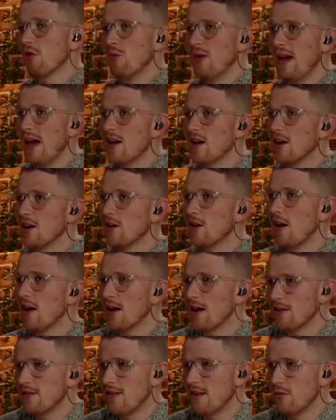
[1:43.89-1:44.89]
We had a
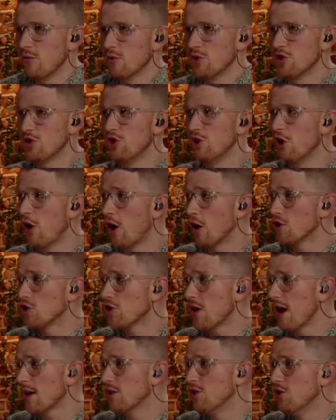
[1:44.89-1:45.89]
client that was on
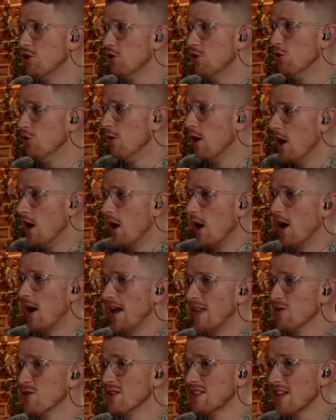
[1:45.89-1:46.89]
track to do
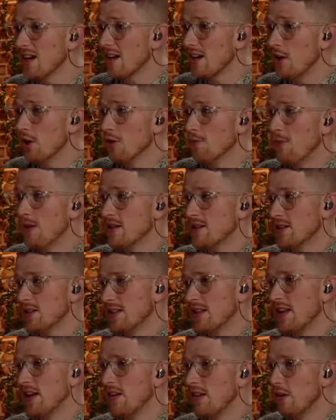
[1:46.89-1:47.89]
in their second year of business.
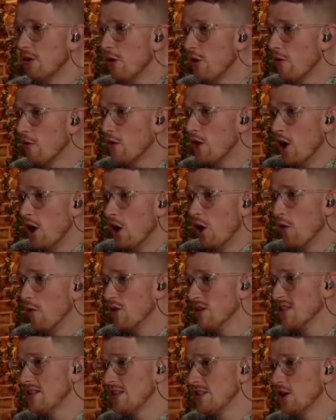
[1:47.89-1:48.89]
They did a little over
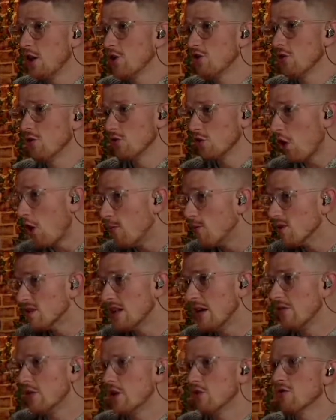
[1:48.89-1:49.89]
600. It was almost
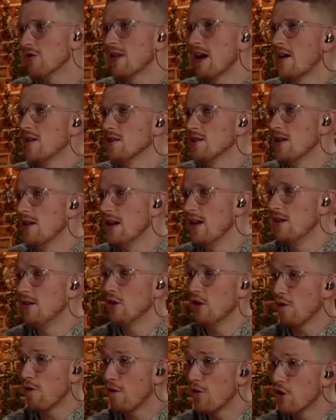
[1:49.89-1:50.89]
700,000 in
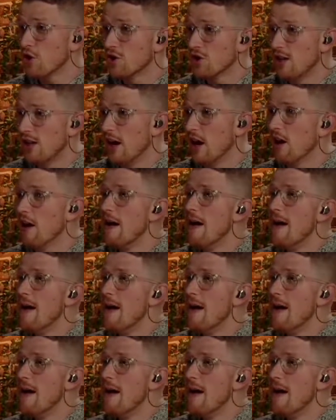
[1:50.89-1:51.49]
their first year.